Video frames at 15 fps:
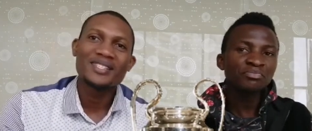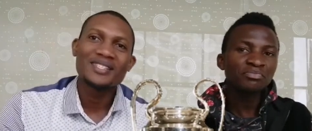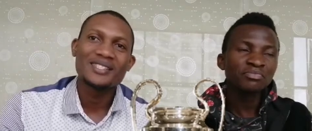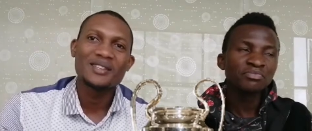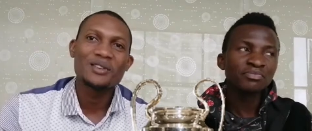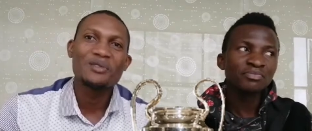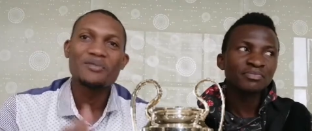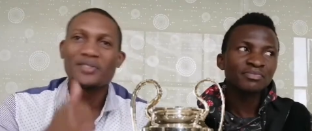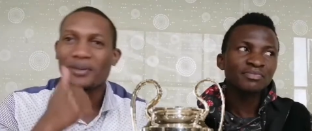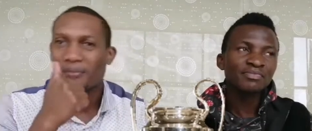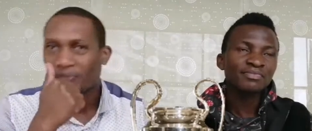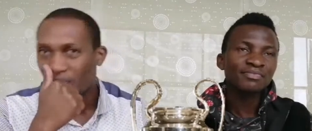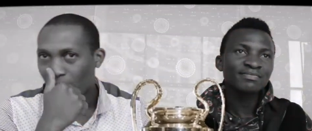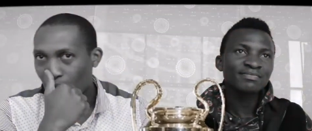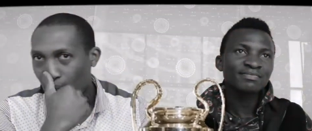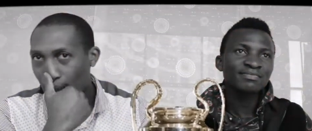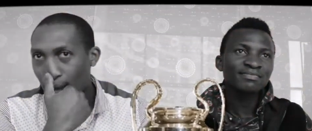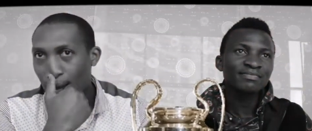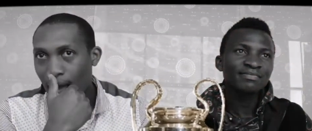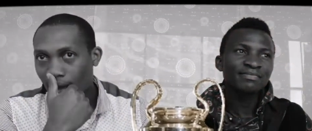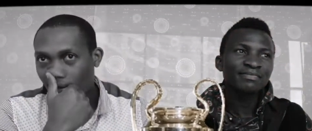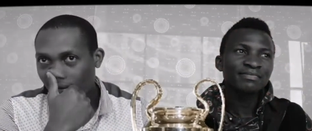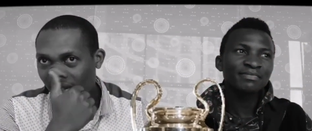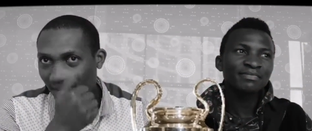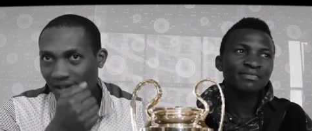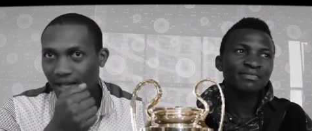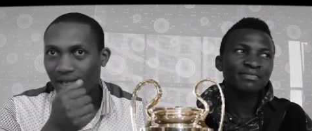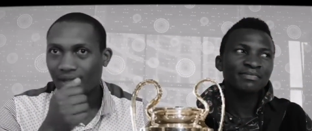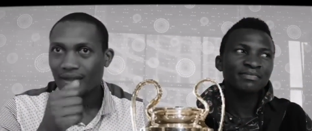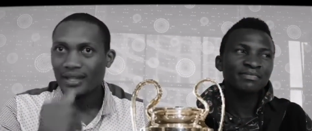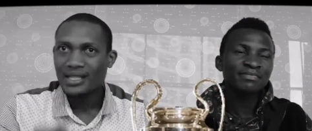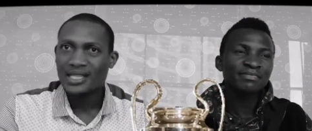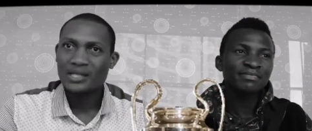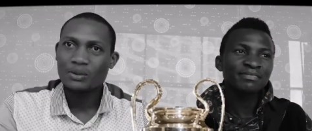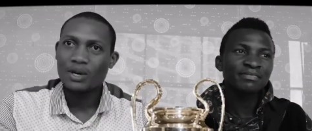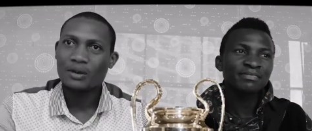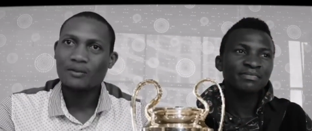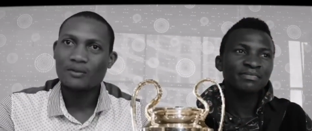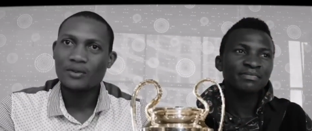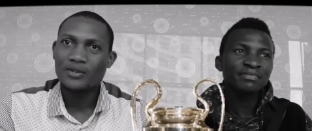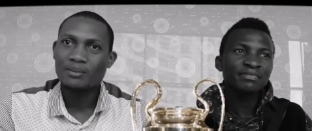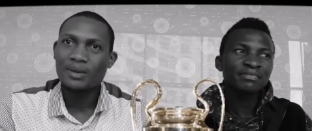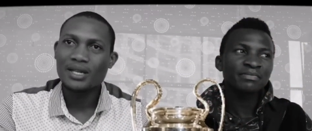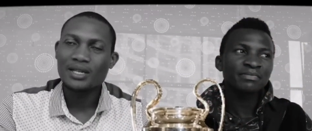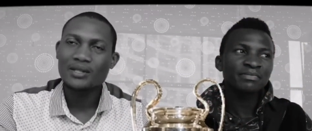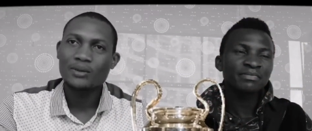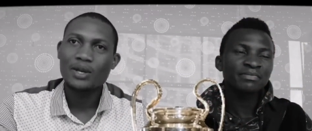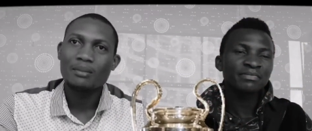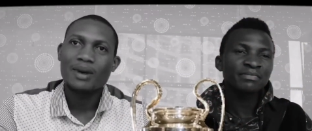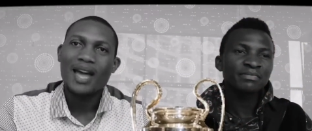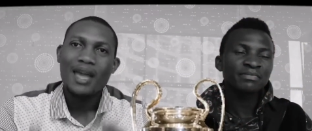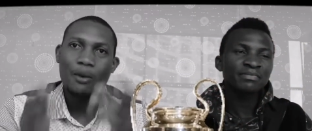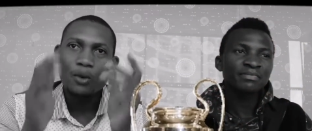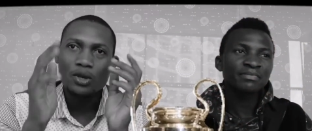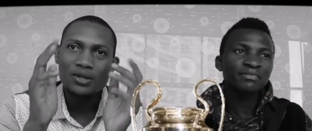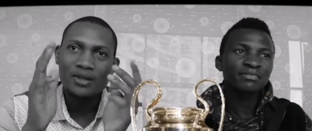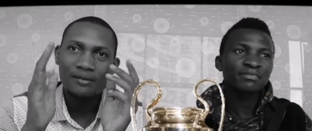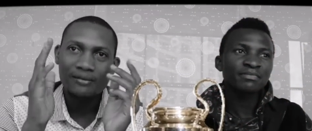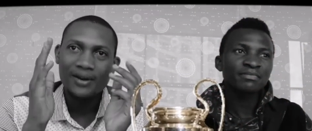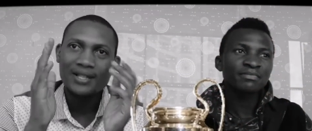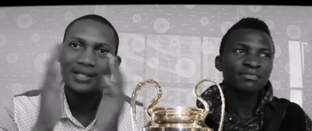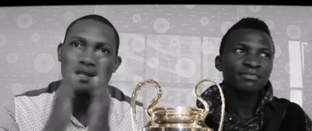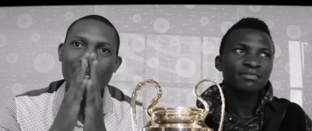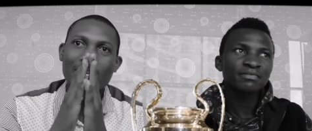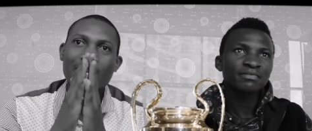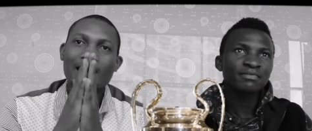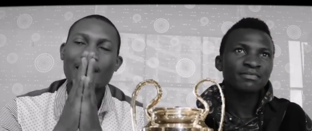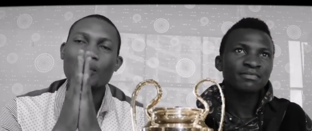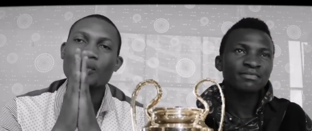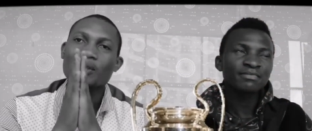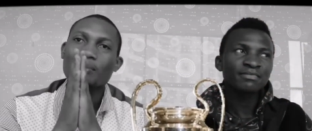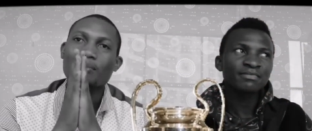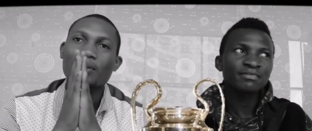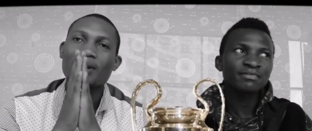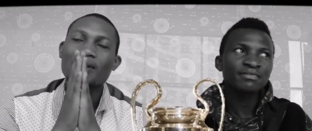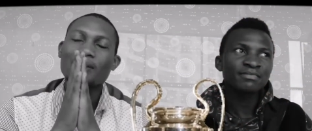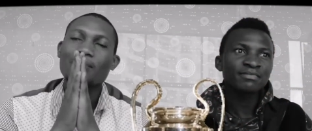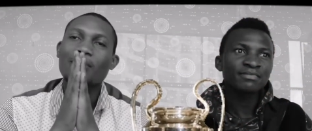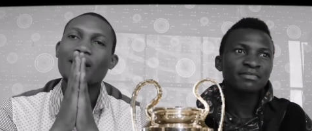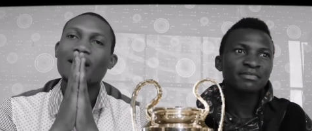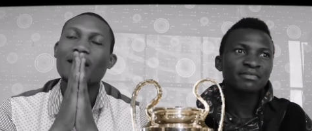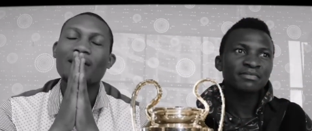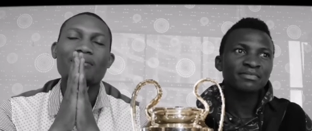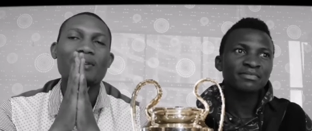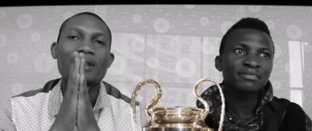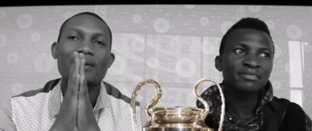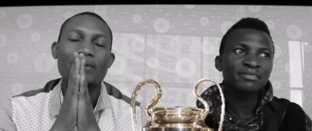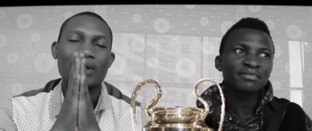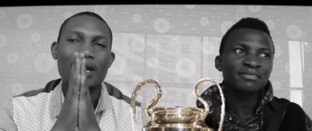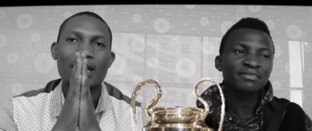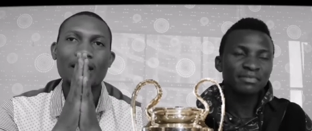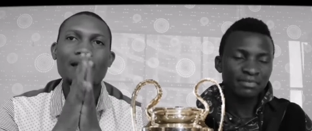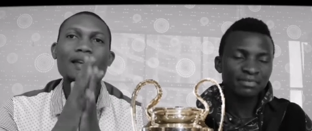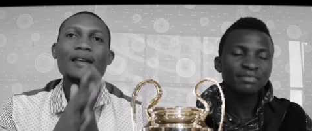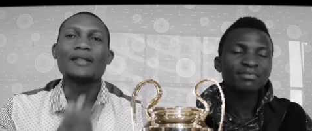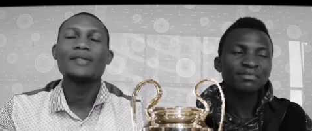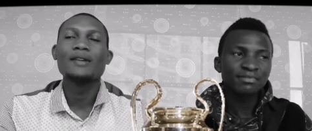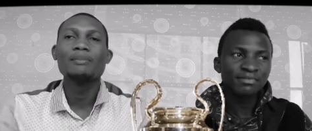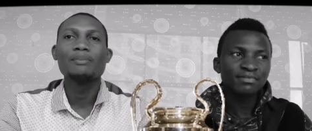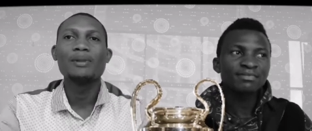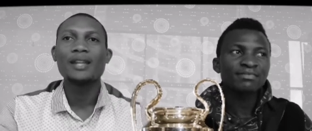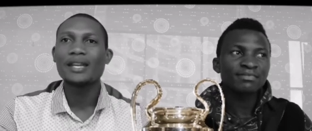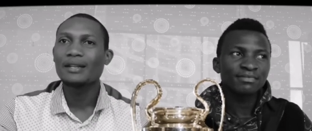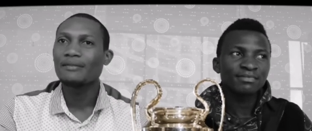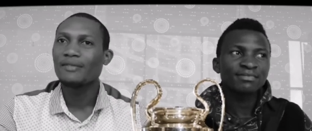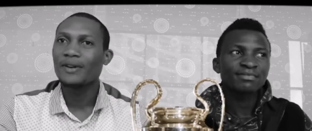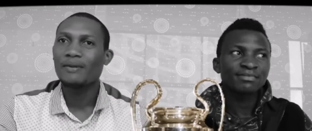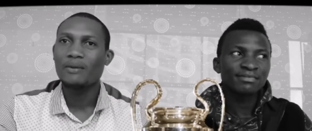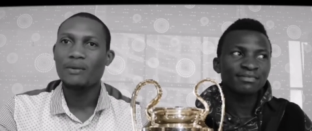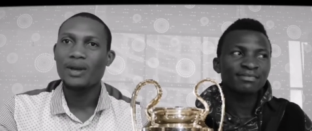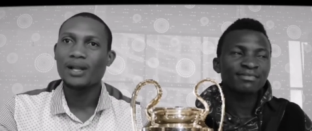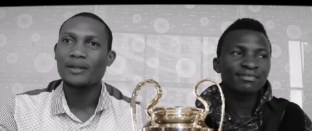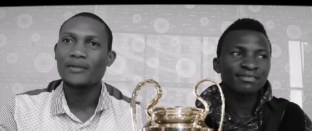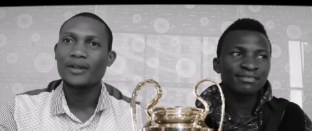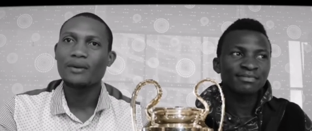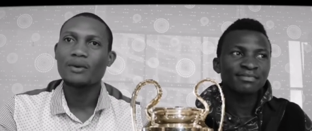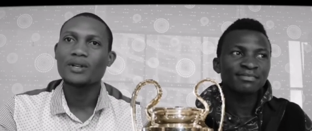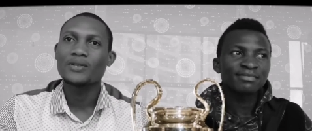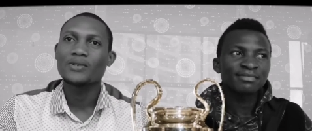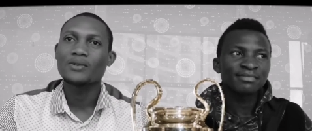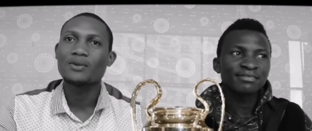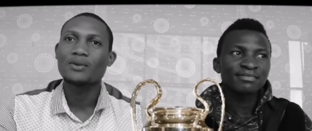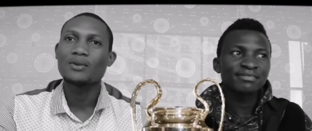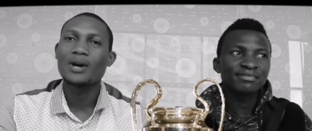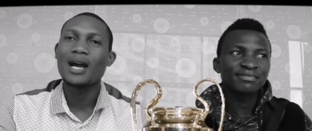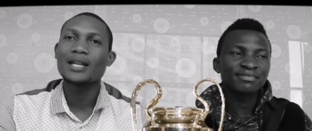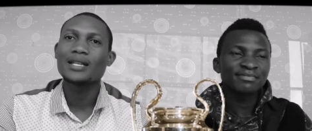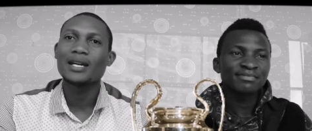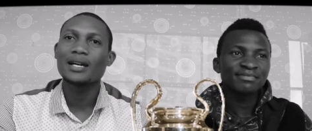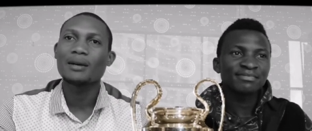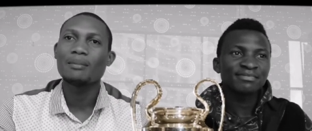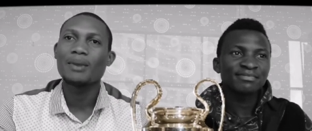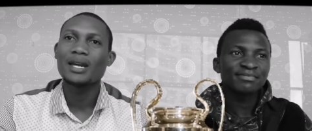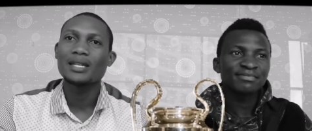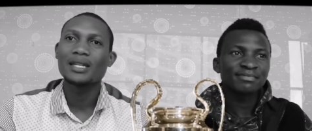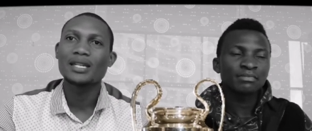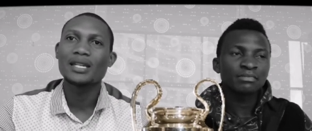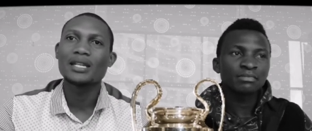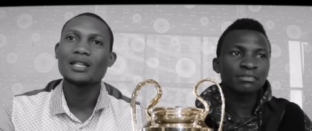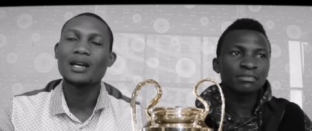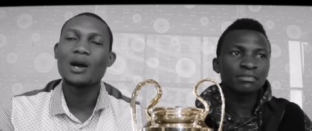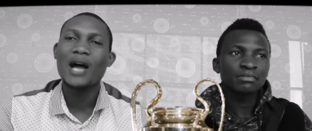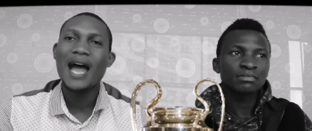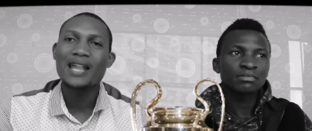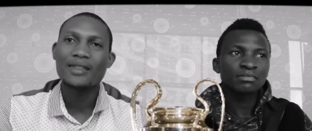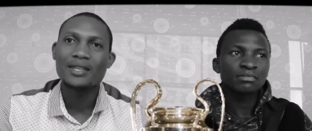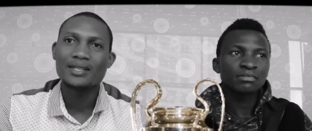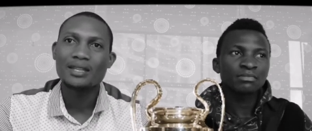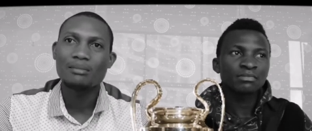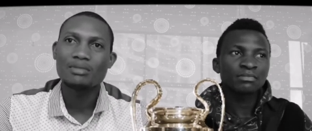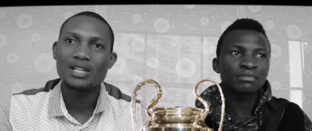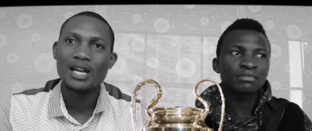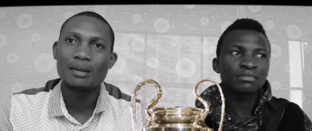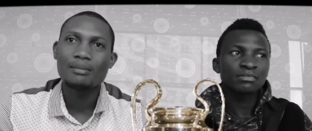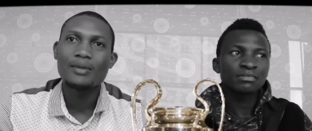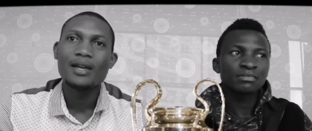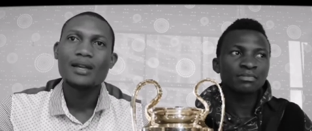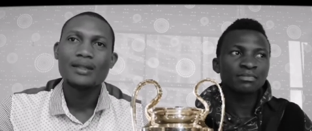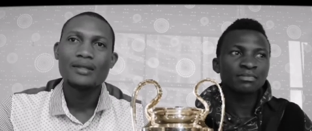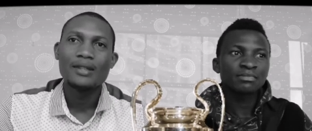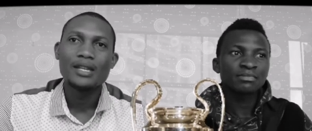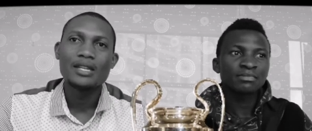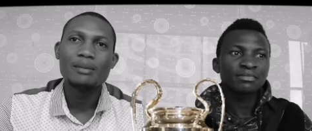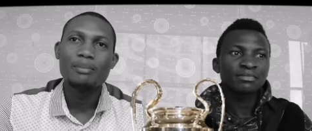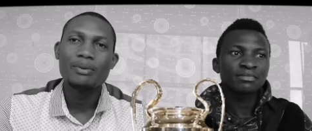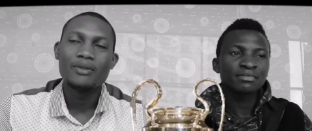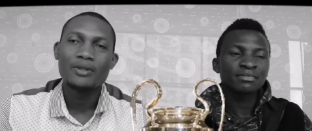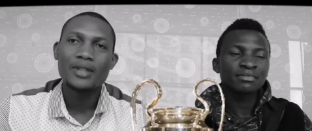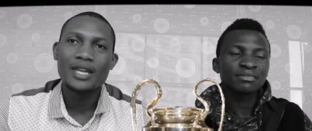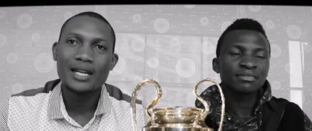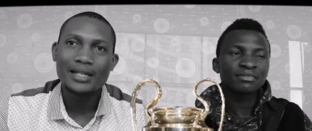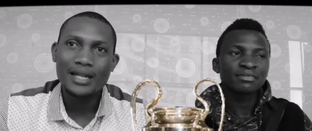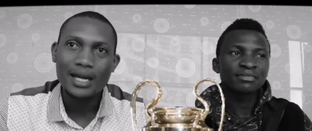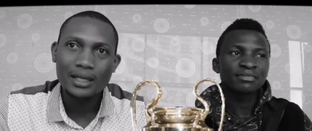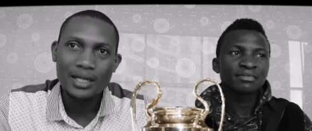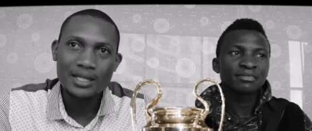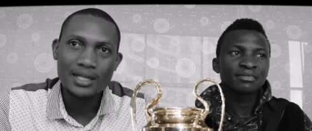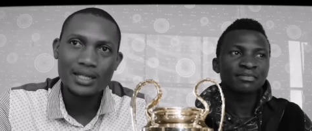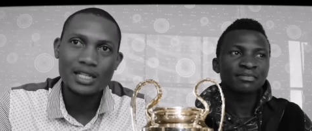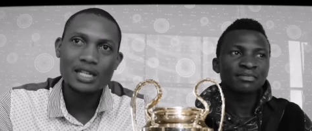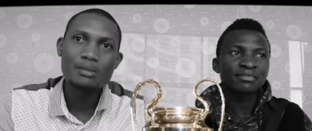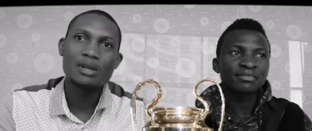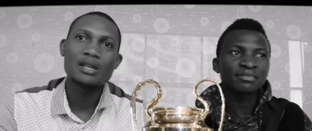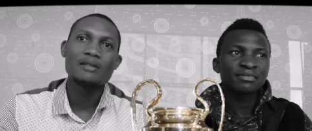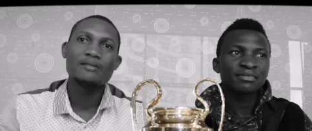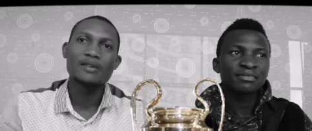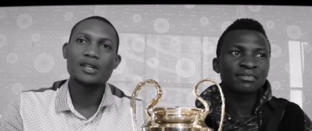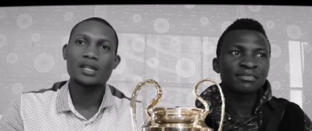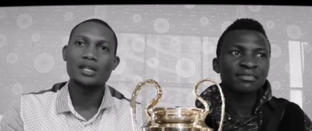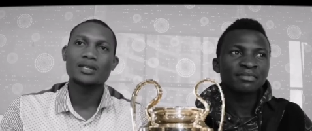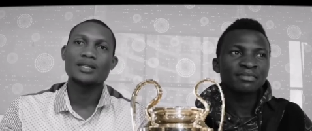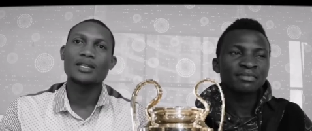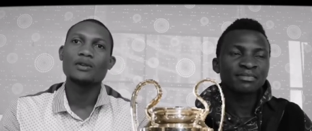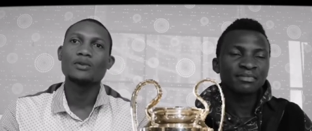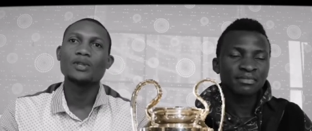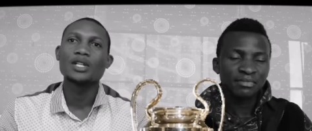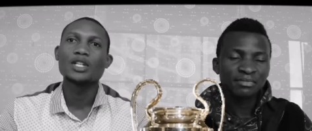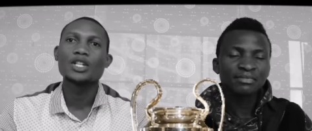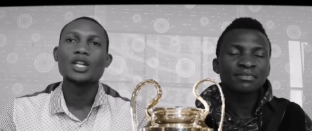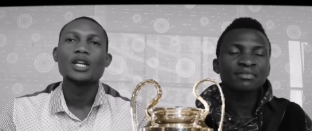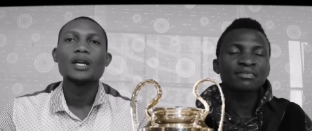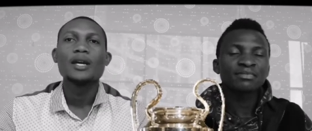Speaker 1: versus Juve. Uh, I feel like this is one of those matches where I watched the first leg and I was impressed by Villarreal. They played very well. They were so attack-minded, and at the same time, they they attacked as a team and defended as a unit.